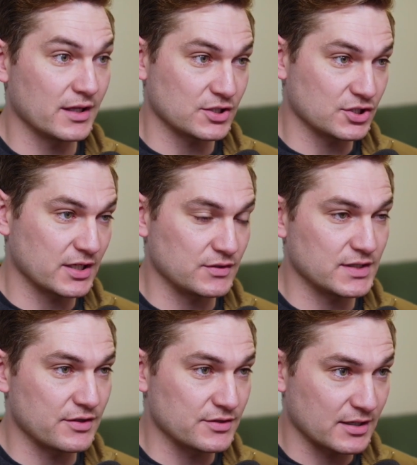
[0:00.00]
just like you
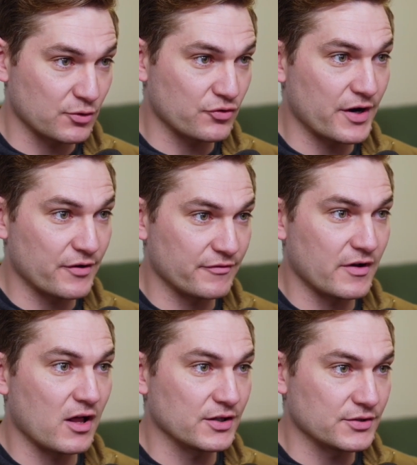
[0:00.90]
said, there's like
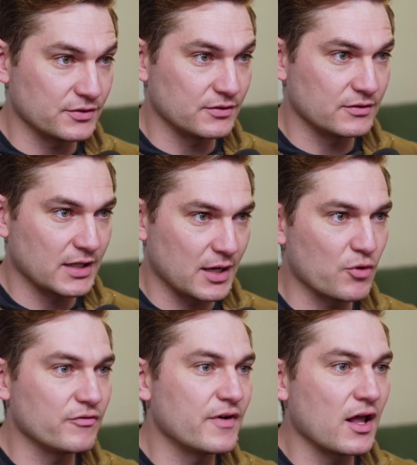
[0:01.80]
a
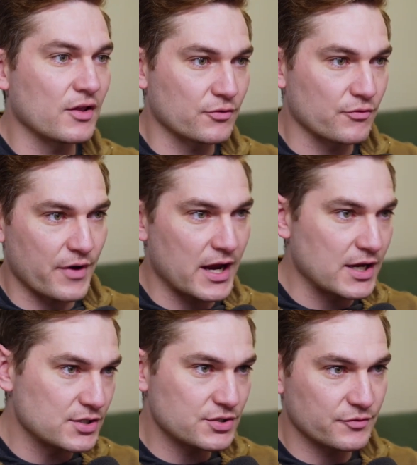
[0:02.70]
more volatile
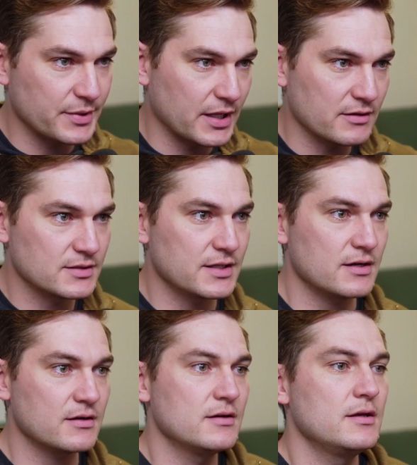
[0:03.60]
range of players there.